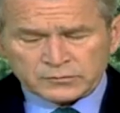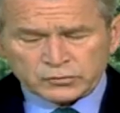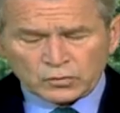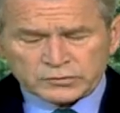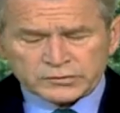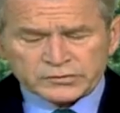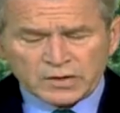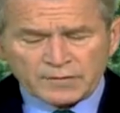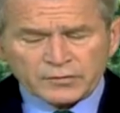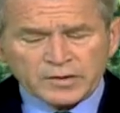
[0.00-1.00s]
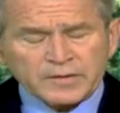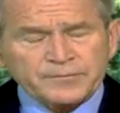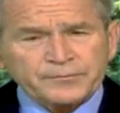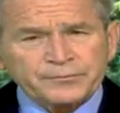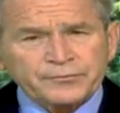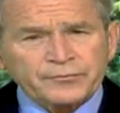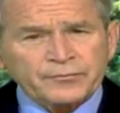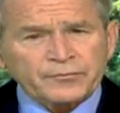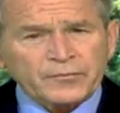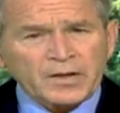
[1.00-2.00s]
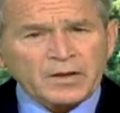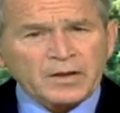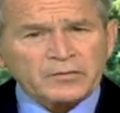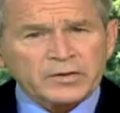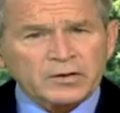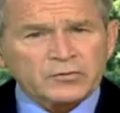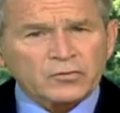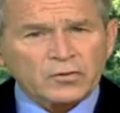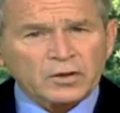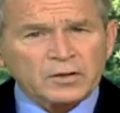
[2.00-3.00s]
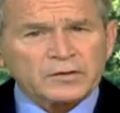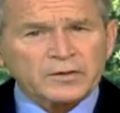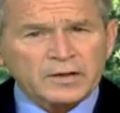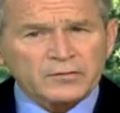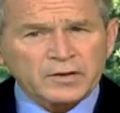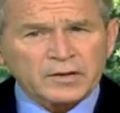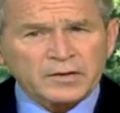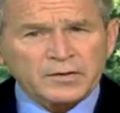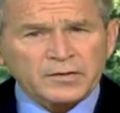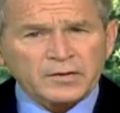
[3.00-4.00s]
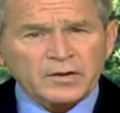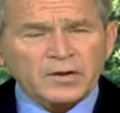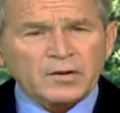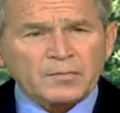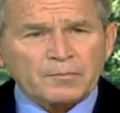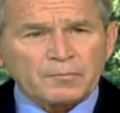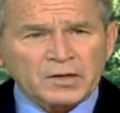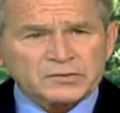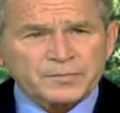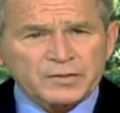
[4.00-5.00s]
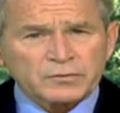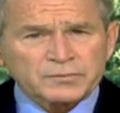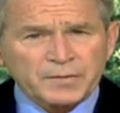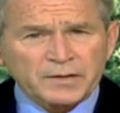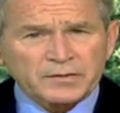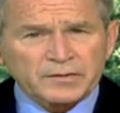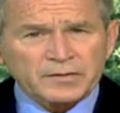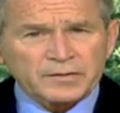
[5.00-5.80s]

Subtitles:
Georgia's sovereignty and territorial integrity must be respected.